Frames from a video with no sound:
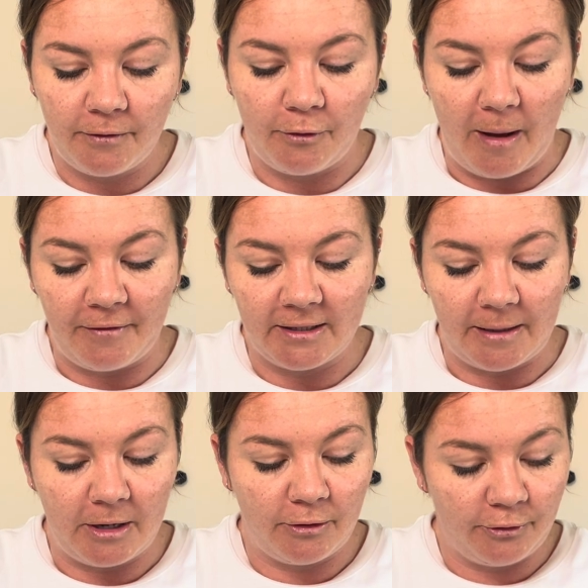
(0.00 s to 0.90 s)
from other
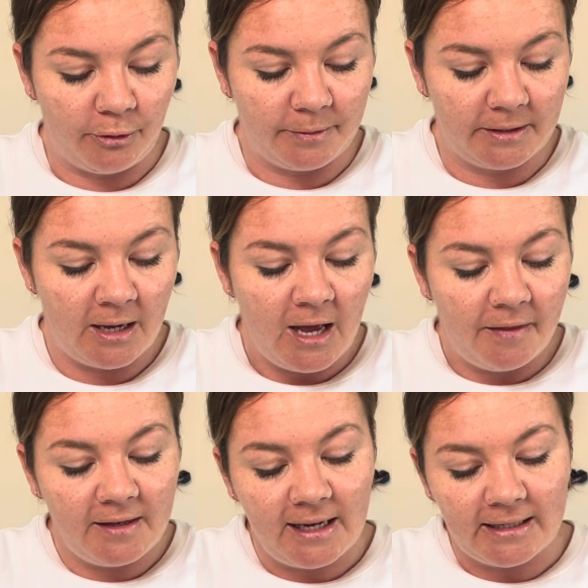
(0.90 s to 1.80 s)
similar groups.
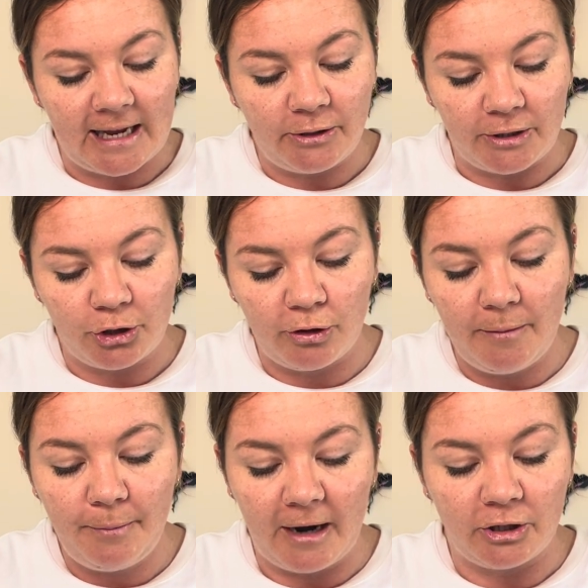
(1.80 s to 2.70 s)
This has led to
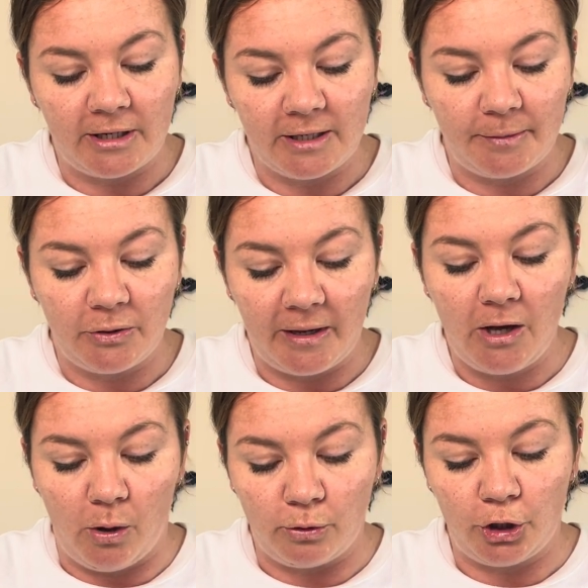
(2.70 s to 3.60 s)
extreme prejudice between
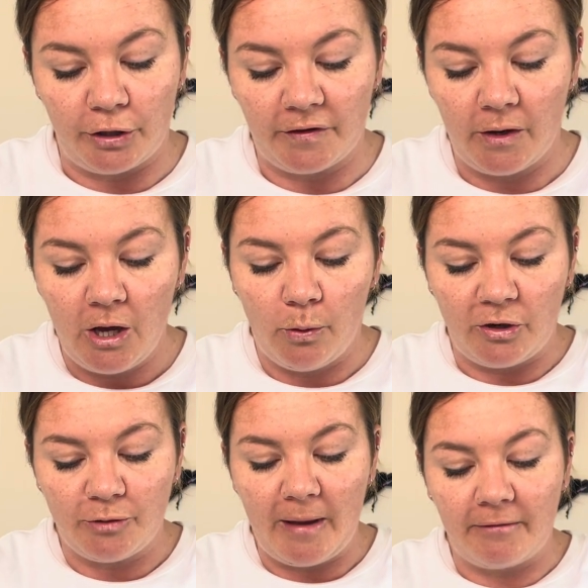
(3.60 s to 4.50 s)
cultures,
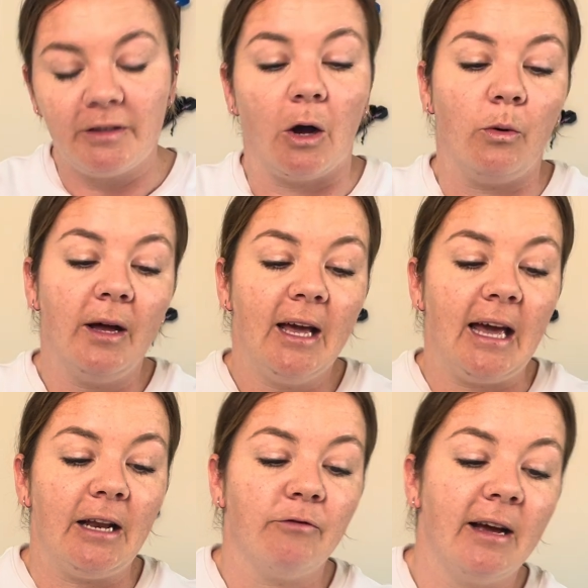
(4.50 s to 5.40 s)
which may result
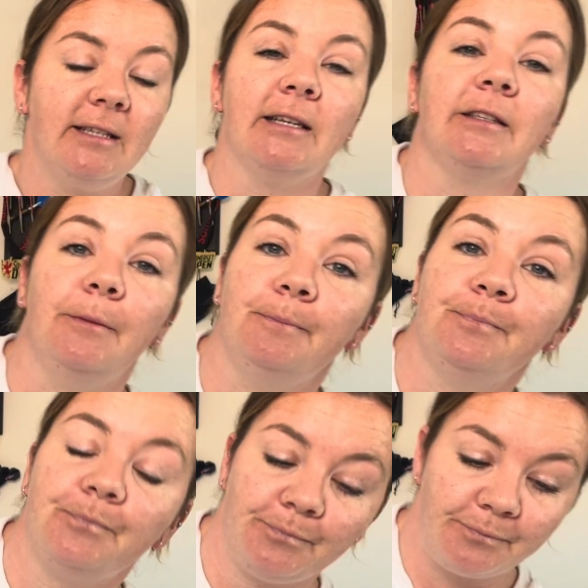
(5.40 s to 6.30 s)
in racism.
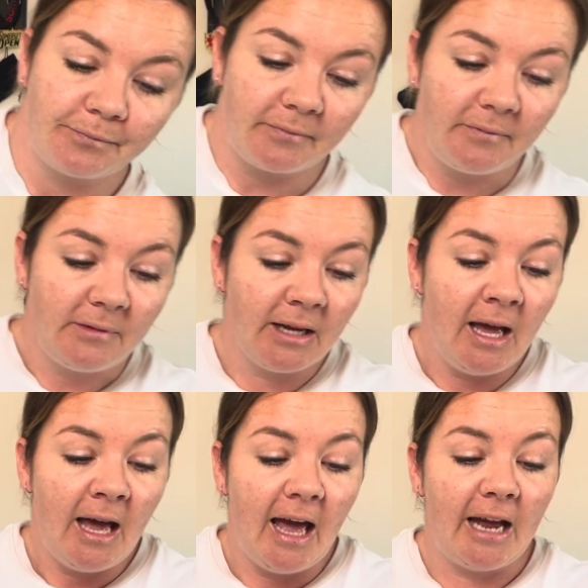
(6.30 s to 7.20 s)

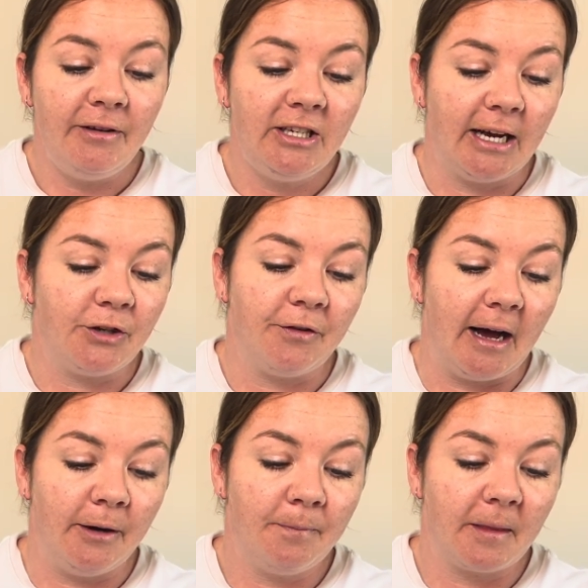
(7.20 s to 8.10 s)
Henri
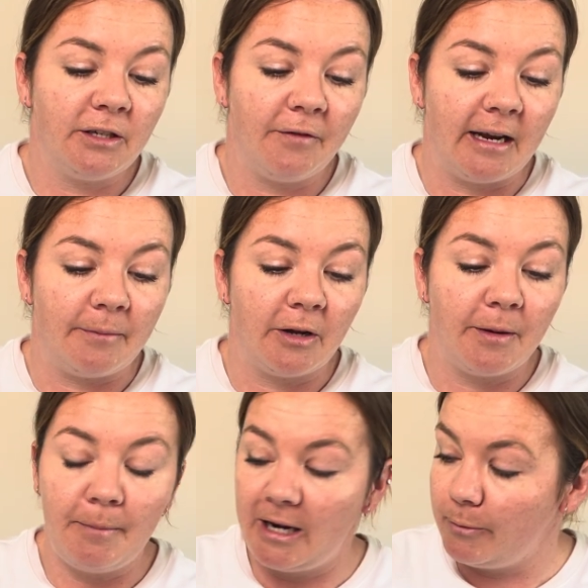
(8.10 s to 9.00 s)
Tejfel developed the
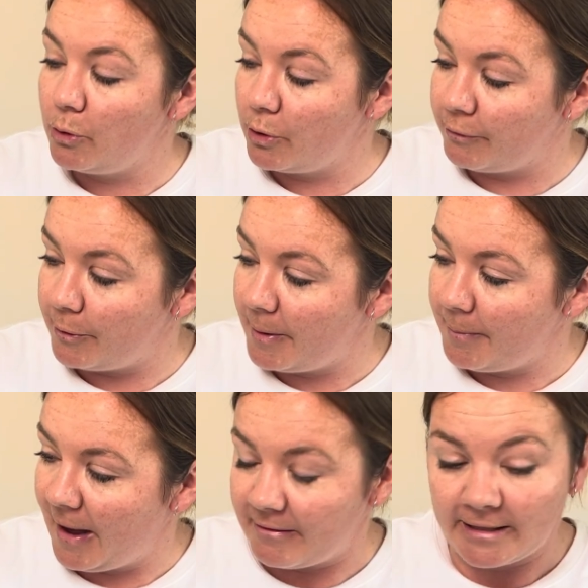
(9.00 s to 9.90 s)
minimal group
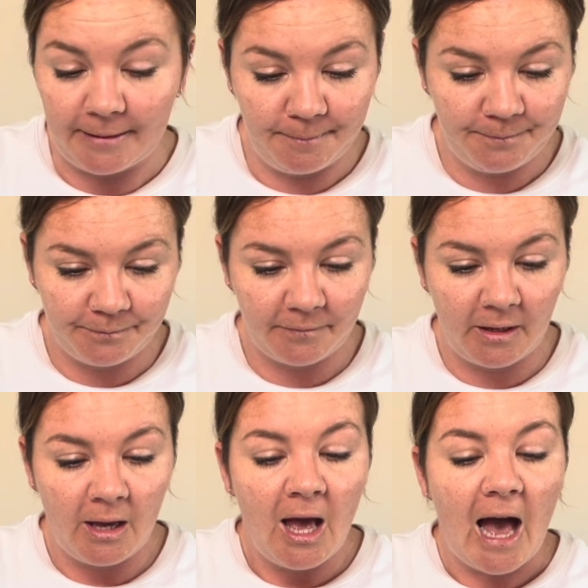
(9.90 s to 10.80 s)
paradigm,
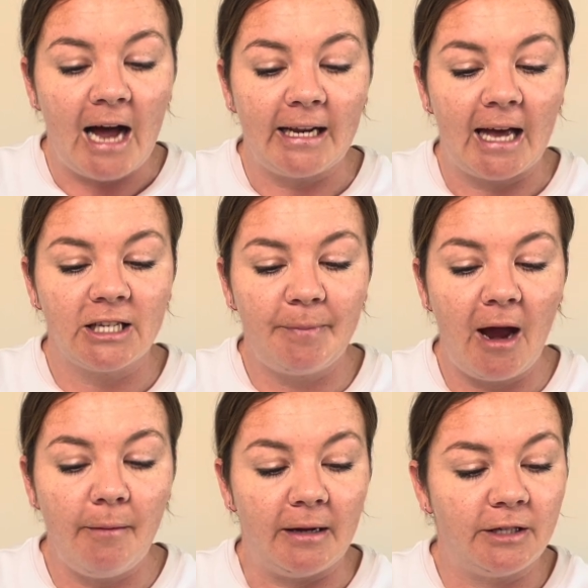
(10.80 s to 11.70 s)
an
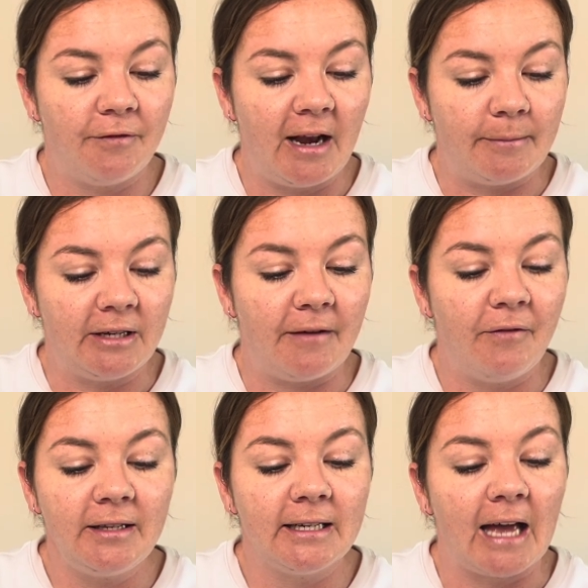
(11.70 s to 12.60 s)
experiment developed to
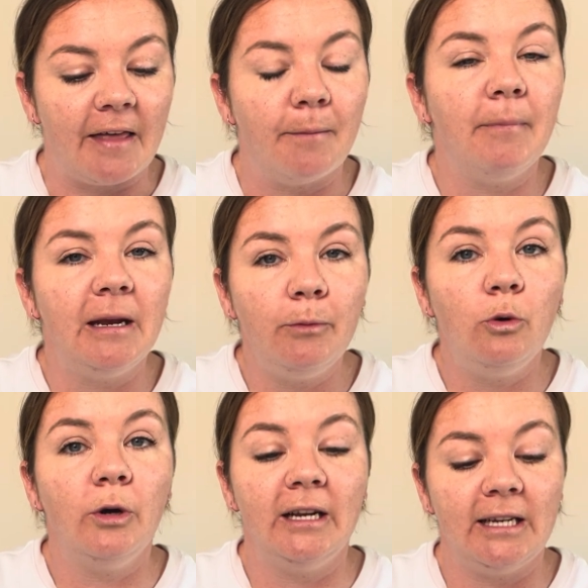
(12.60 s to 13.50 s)
investigate the
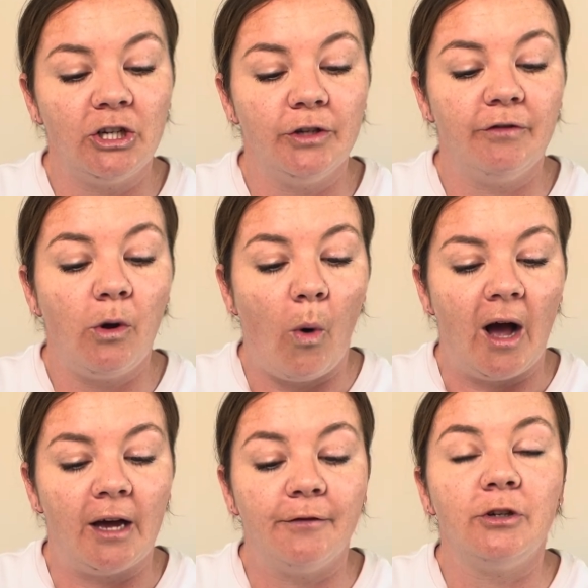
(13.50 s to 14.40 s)
minimal conditions
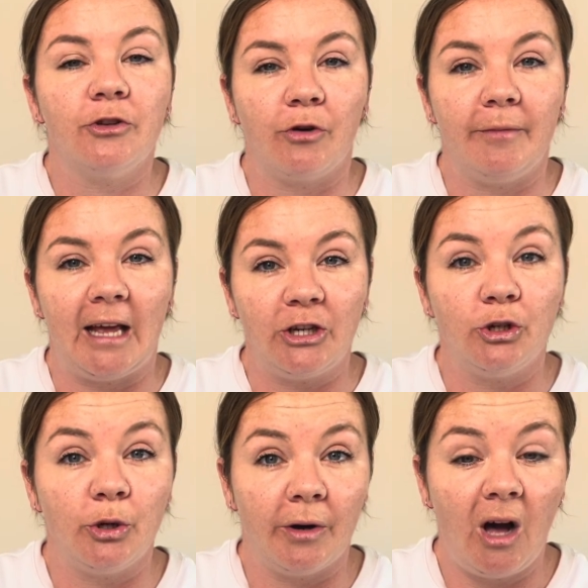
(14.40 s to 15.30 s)
required for discrimination
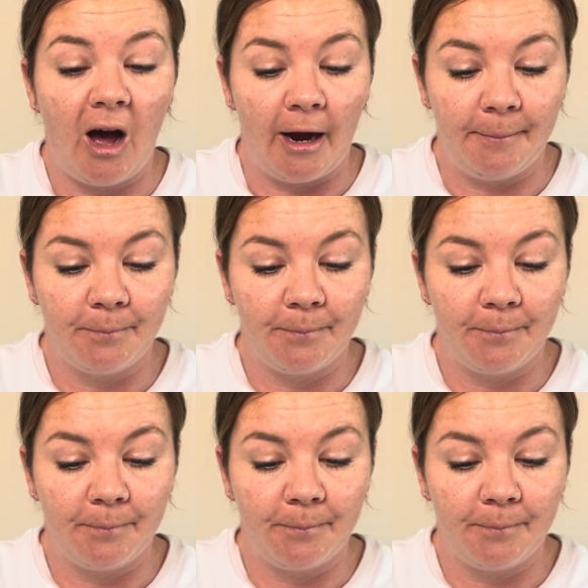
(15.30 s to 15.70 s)
to occur.